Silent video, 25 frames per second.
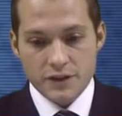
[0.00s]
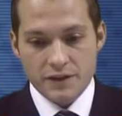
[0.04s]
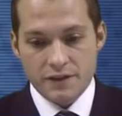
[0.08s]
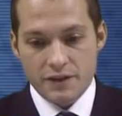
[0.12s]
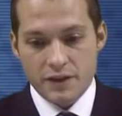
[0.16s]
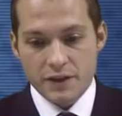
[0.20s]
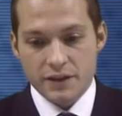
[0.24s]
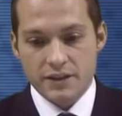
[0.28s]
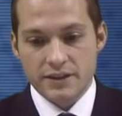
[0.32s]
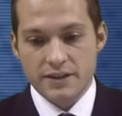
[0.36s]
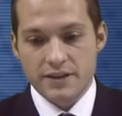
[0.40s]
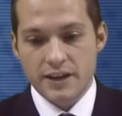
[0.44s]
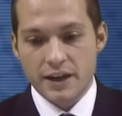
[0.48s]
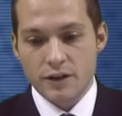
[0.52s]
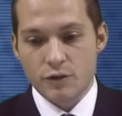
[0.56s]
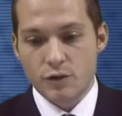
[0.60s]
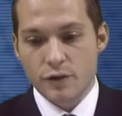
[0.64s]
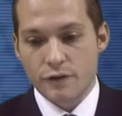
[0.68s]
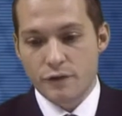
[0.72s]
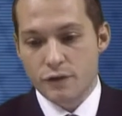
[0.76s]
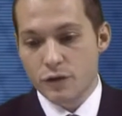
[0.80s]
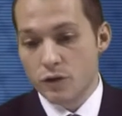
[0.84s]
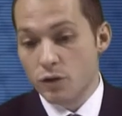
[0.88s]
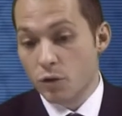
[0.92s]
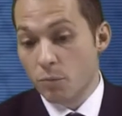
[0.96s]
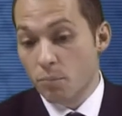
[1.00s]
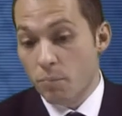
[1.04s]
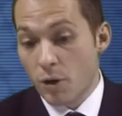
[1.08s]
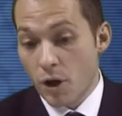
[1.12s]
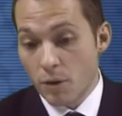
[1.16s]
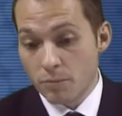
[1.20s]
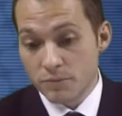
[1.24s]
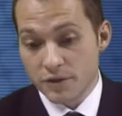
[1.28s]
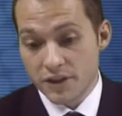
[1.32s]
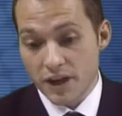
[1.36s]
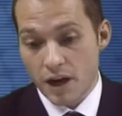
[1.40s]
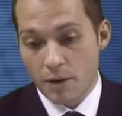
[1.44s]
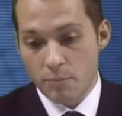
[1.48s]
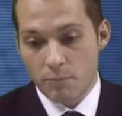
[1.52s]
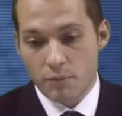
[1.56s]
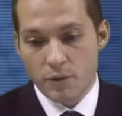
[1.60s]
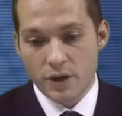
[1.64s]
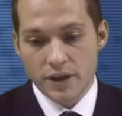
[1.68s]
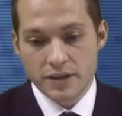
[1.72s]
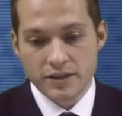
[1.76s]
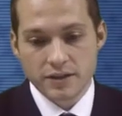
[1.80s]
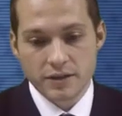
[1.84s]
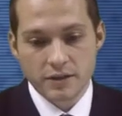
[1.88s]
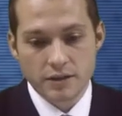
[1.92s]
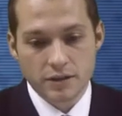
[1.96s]
these centrifugal pumps are
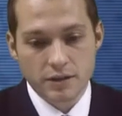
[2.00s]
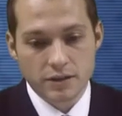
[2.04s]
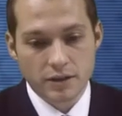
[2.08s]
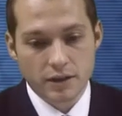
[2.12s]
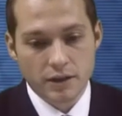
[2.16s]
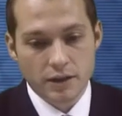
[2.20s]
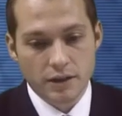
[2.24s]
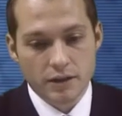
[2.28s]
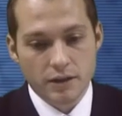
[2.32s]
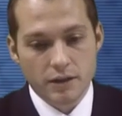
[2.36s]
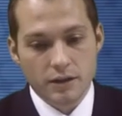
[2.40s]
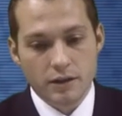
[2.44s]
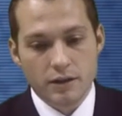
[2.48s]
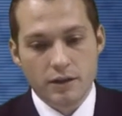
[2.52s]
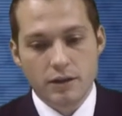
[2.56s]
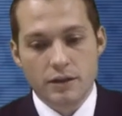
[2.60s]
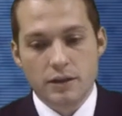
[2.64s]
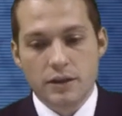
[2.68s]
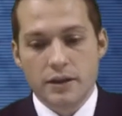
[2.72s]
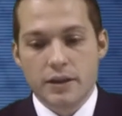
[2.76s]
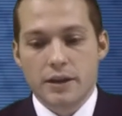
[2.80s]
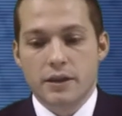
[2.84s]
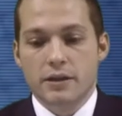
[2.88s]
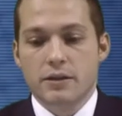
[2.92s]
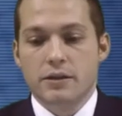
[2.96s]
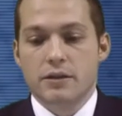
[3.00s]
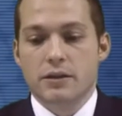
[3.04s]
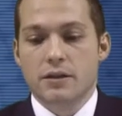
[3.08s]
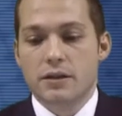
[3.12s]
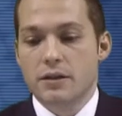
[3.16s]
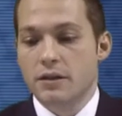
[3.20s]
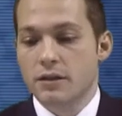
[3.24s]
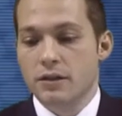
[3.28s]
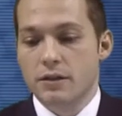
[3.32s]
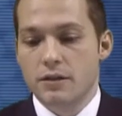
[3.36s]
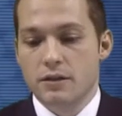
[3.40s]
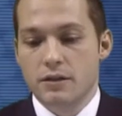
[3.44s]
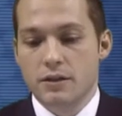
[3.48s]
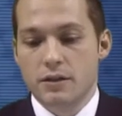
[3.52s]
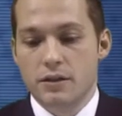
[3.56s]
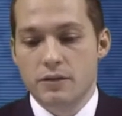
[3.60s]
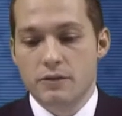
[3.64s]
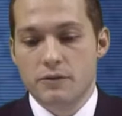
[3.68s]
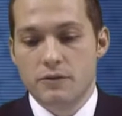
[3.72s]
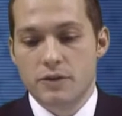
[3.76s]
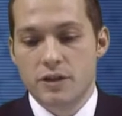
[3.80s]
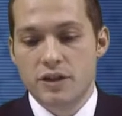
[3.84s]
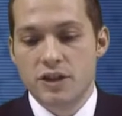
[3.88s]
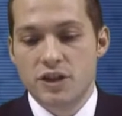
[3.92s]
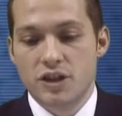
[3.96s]
present in
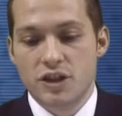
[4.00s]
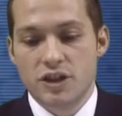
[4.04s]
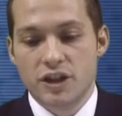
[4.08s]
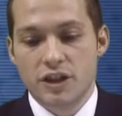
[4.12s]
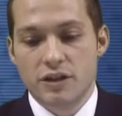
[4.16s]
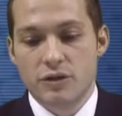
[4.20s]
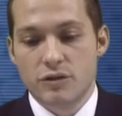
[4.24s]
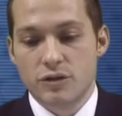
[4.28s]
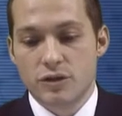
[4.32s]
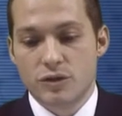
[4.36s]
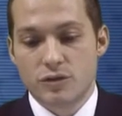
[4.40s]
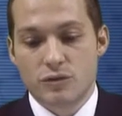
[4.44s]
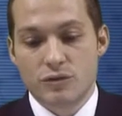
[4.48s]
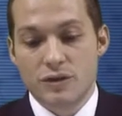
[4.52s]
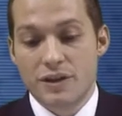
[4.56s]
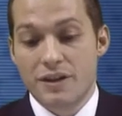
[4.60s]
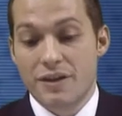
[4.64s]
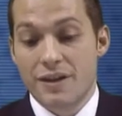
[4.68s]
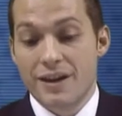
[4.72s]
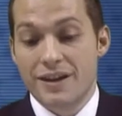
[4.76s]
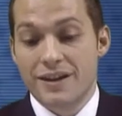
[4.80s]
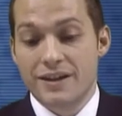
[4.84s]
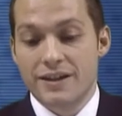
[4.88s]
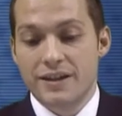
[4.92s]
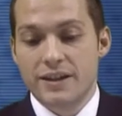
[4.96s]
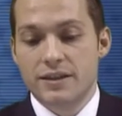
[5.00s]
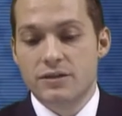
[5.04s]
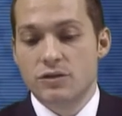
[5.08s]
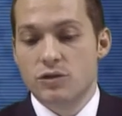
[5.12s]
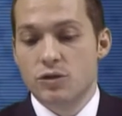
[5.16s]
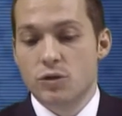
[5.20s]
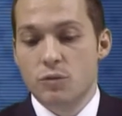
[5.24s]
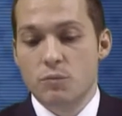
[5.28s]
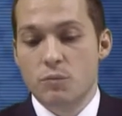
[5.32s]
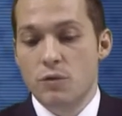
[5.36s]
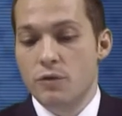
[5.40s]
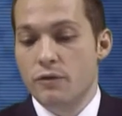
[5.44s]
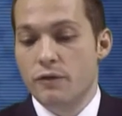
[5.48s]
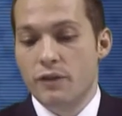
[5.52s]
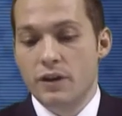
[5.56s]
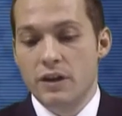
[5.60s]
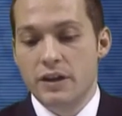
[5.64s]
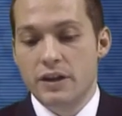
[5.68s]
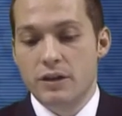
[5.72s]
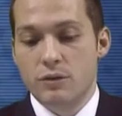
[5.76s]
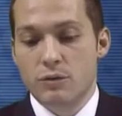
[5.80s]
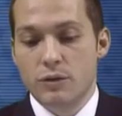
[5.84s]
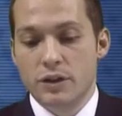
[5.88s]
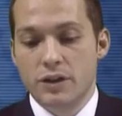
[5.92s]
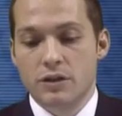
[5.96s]
each industry that needs to move a
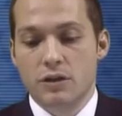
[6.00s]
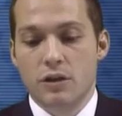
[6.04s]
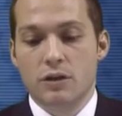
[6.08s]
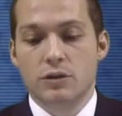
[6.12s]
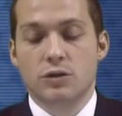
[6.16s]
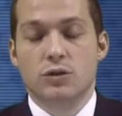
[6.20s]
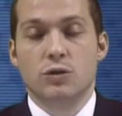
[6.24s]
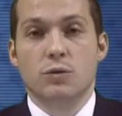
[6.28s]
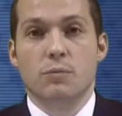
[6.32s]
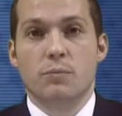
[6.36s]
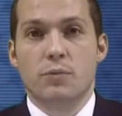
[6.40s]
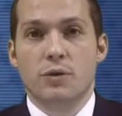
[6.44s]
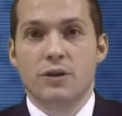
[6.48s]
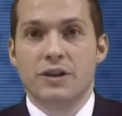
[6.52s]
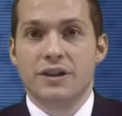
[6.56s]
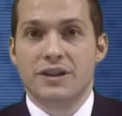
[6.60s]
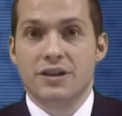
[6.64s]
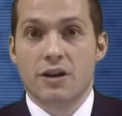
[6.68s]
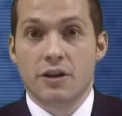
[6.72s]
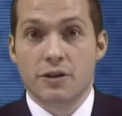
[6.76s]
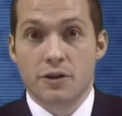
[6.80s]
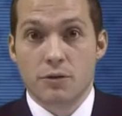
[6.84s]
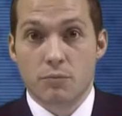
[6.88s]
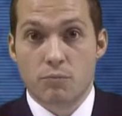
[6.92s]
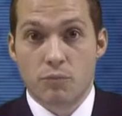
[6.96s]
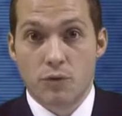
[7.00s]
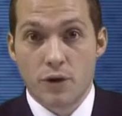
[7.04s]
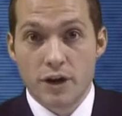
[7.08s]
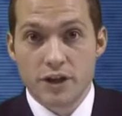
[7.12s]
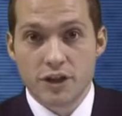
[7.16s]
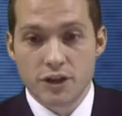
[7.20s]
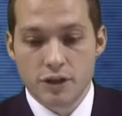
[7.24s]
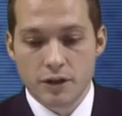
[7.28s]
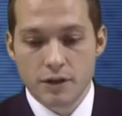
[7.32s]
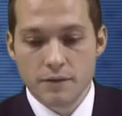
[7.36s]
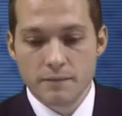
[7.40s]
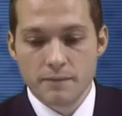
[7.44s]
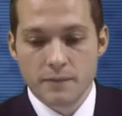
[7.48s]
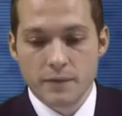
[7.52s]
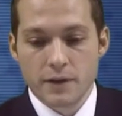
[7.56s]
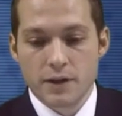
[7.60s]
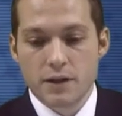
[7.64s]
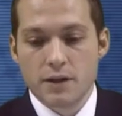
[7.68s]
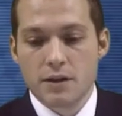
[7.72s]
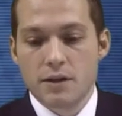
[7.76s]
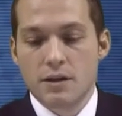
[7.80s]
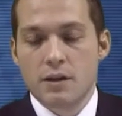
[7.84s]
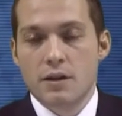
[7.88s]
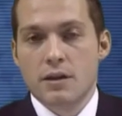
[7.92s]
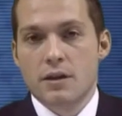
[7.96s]
liquid or to put it under pressure.
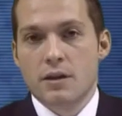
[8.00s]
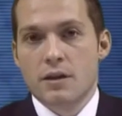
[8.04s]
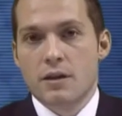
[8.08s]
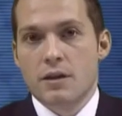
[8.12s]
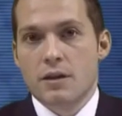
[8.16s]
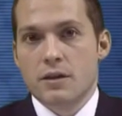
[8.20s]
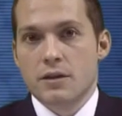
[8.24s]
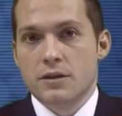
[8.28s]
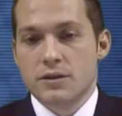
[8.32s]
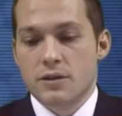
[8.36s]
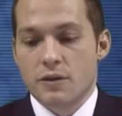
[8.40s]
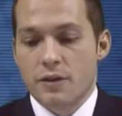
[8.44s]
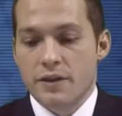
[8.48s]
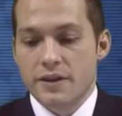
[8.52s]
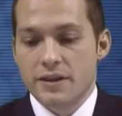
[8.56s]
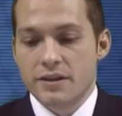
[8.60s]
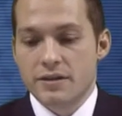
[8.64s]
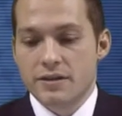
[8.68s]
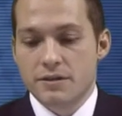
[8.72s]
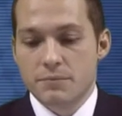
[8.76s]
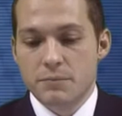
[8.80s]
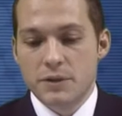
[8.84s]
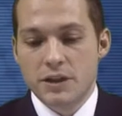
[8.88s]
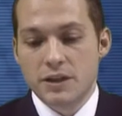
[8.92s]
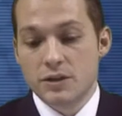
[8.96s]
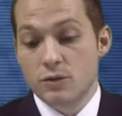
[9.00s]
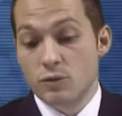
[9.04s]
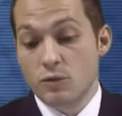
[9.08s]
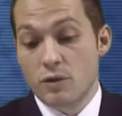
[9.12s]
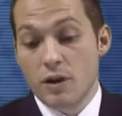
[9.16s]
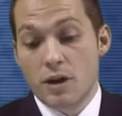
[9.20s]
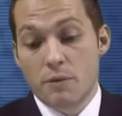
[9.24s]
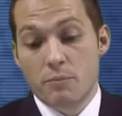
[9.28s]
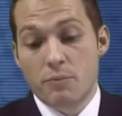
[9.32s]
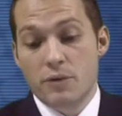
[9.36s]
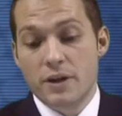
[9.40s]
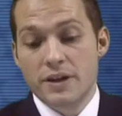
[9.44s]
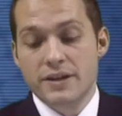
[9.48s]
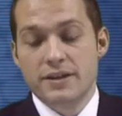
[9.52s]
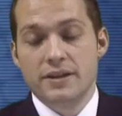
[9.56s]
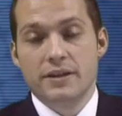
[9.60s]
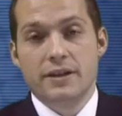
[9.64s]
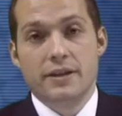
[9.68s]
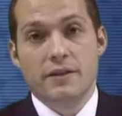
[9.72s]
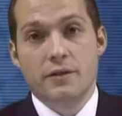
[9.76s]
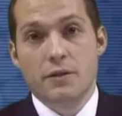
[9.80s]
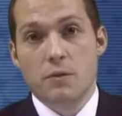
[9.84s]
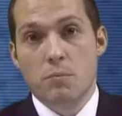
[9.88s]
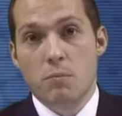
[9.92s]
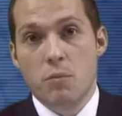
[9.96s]
So this means we are present
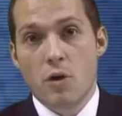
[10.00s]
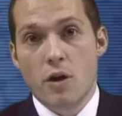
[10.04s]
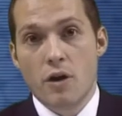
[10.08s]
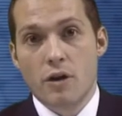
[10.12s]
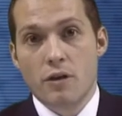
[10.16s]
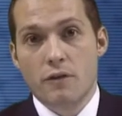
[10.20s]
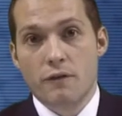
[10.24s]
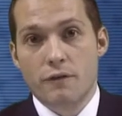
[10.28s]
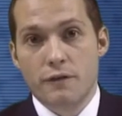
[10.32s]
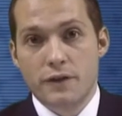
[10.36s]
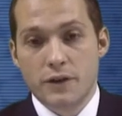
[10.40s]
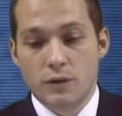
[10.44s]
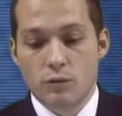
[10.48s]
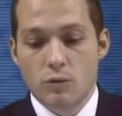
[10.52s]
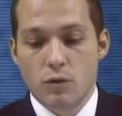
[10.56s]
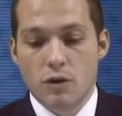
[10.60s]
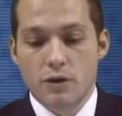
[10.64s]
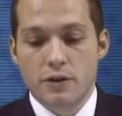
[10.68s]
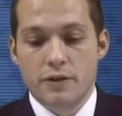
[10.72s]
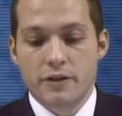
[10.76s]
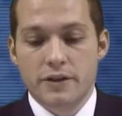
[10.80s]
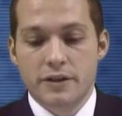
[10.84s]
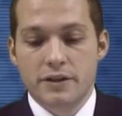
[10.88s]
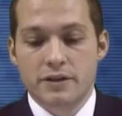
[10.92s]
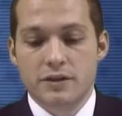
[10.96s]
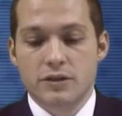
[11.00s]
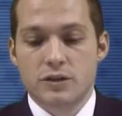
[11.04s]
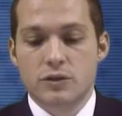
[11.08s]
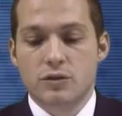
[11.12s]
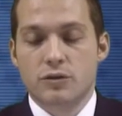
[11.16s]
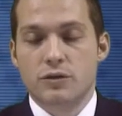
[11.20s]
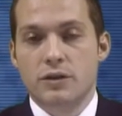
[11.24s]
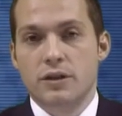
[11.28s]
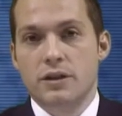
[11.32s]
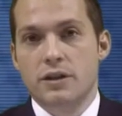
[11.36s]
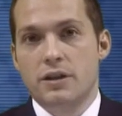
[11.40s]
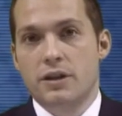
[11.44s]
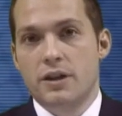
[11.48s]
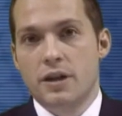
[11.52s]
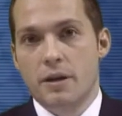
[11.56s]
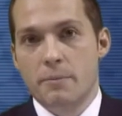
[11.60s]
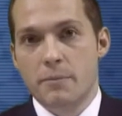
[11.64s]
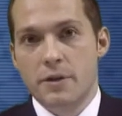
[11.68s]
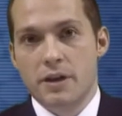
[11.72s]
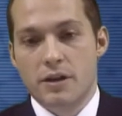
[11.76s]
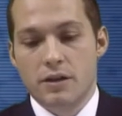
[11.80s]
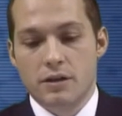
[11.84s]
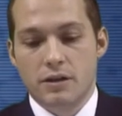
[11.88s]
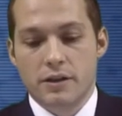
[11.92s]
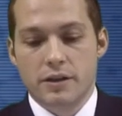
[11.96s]
in the boiler feed water industry,
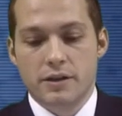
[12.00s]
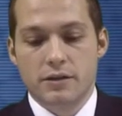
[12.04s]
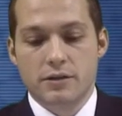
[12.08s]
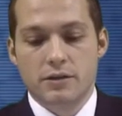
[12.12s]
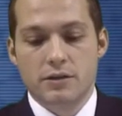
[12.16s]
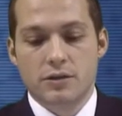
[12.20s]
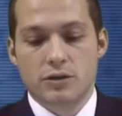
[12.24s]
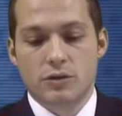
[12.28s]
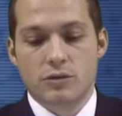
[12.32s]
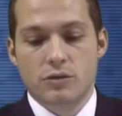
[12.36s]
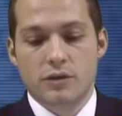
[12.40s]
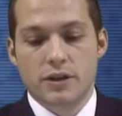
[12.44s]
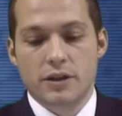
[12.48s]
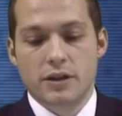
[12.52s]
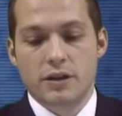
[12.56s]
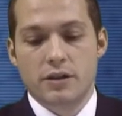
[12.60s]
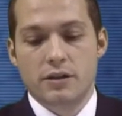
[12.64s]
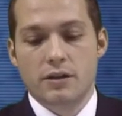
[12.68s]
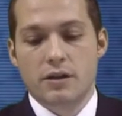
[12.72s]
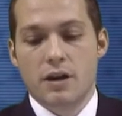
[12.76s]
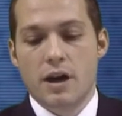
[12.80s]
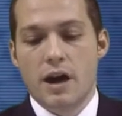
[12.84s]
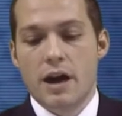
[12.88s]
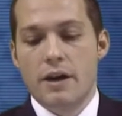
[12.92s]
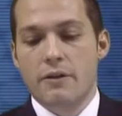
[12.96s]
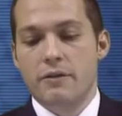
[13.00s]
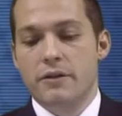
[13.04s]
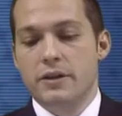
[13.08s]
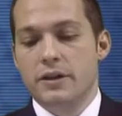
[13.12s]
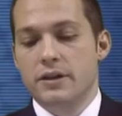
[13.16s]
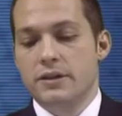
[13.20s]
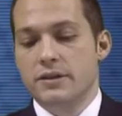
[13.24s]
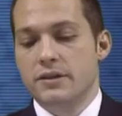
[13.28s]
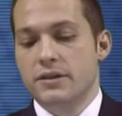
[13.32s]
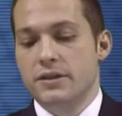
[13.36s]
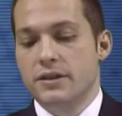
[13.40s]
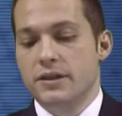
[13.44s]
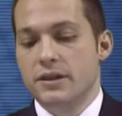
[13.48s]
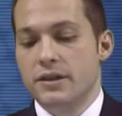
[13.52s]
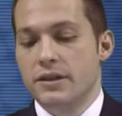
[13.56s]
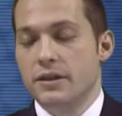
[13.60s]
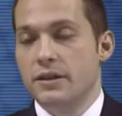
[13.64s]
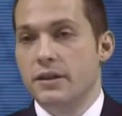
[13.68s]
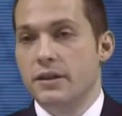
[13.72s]
chemical industry, iron and steel